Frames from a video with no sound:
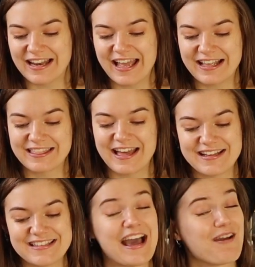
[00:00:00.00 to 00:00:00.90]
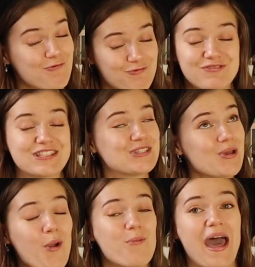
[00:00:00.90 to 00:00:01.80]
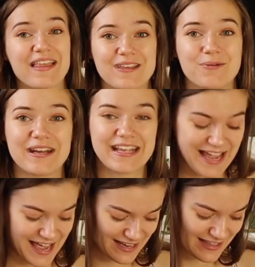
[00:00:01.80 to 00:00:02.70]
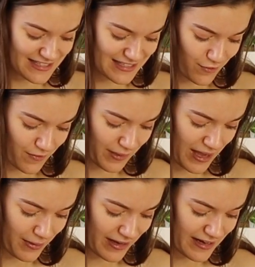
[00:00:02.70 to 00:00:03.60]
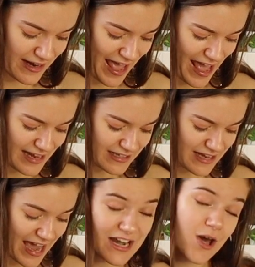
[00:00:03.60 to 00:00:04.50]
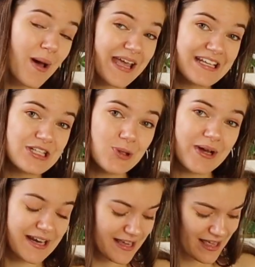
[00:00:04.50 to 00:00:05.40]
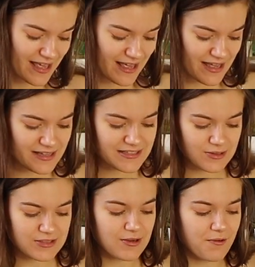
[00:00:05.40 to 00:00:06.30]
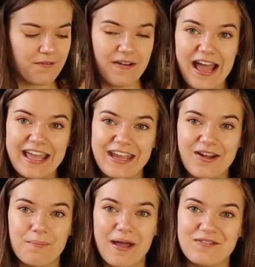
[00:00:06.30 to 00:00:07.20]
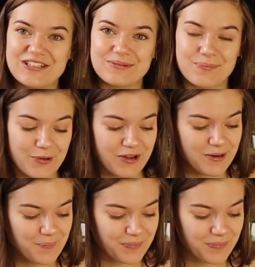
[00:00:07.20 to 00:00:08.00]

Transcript: Like that is, I so badly want to get the silver play button and I know I can do it. So it's going right here on my vision board.